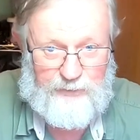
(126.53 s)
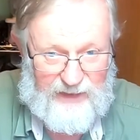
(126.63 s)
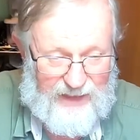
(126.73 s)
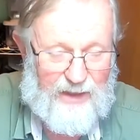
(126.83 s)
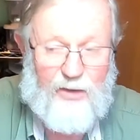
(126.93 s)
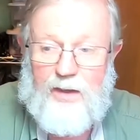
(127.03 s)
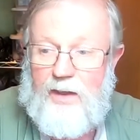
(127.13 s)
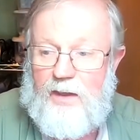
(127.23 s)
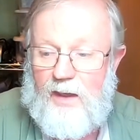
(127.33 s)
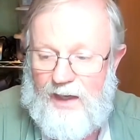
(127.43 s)
Now,
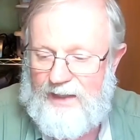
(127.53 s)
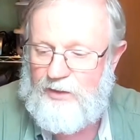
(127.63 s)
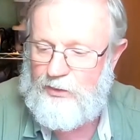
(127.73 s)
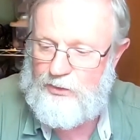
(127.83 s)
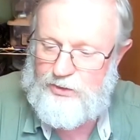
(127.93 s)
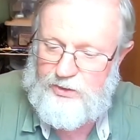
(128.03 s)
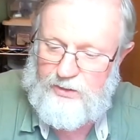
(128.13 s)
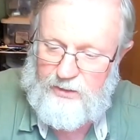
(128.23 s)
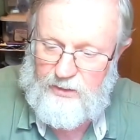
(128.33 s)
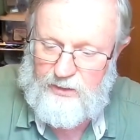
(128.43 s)
I use
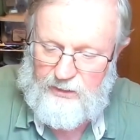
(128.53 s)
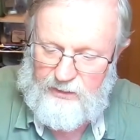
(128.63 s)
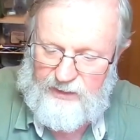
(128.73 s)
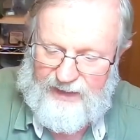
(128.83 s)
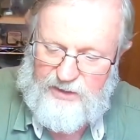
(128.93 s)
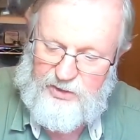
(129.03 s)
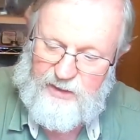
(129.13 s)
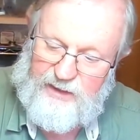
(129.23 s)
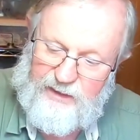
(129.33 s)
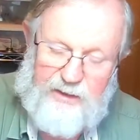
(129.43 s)

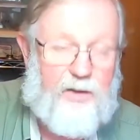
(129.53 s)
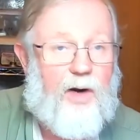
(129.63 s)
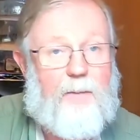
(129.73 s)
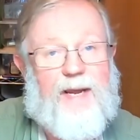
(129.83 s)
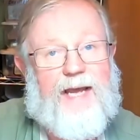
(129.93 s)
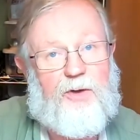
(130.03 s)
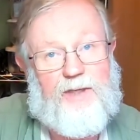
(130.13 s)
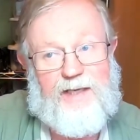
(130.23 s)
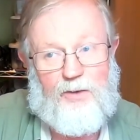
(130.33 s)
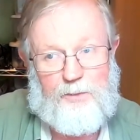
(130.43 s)
actually a car
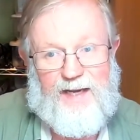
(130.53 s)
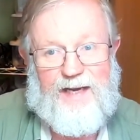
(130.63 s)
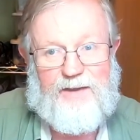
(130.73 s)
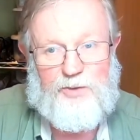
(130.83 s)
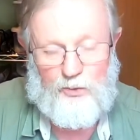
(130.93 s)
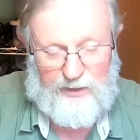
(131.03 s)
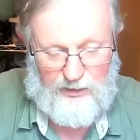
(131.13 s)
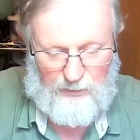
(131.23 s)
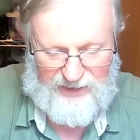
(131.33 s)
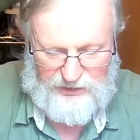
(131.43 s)
battery out back to run
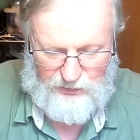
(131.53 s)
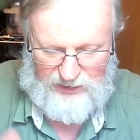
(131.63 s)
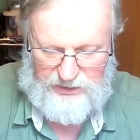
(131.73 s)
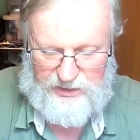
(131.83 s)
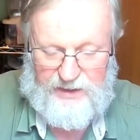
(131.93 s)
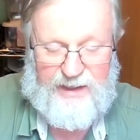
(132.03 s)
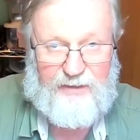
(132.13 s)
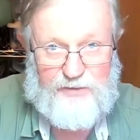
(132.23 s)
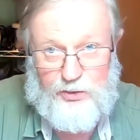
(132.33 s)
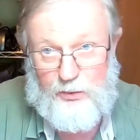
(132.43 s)
all my switches. I
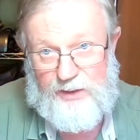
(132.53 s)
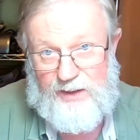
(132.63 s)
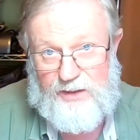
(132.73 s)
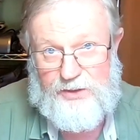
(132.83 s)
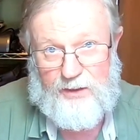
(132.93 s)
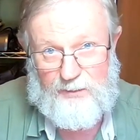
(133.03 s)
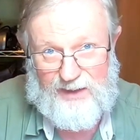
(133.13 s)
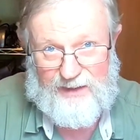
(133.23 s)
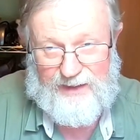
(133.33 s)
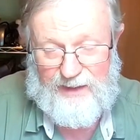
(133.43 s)
have two of these on my
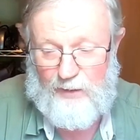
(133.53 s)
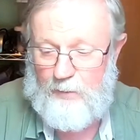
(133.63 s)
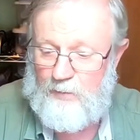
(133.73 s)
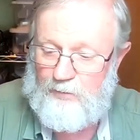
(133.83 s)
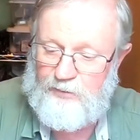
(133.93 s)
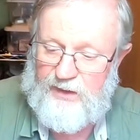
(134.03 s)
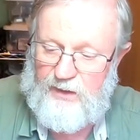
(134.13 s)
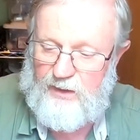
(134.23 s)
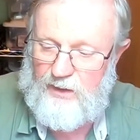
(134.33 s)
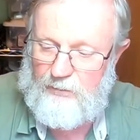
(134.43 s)
layout,
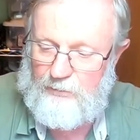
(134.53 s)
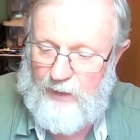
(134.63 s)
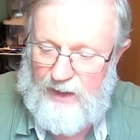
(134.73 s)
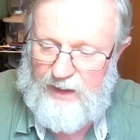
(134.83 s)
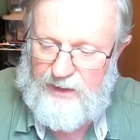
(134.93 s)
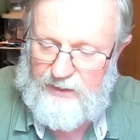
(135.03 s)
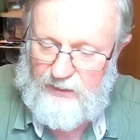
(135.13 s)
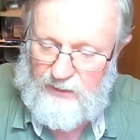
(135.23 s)
but